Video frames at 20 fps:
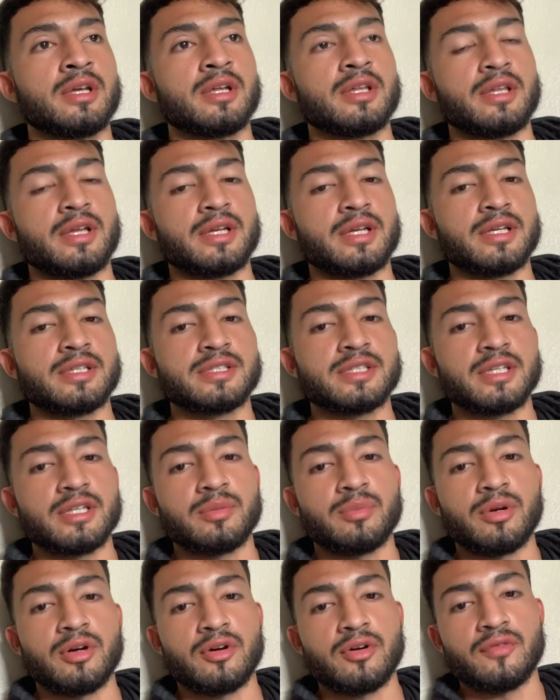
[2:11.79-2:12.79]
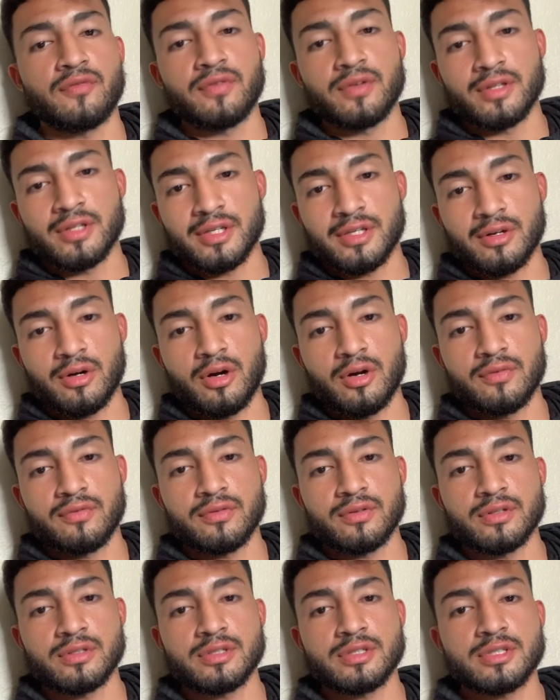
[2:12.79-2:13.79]
like I said about affiliate
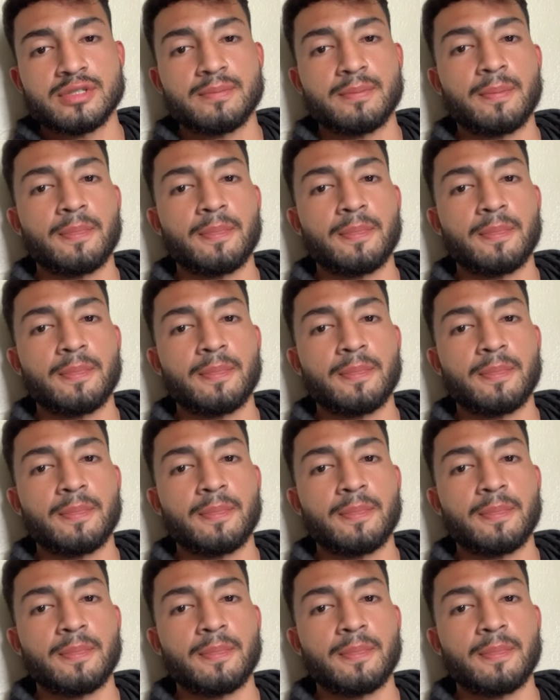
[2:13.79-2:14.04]
offers,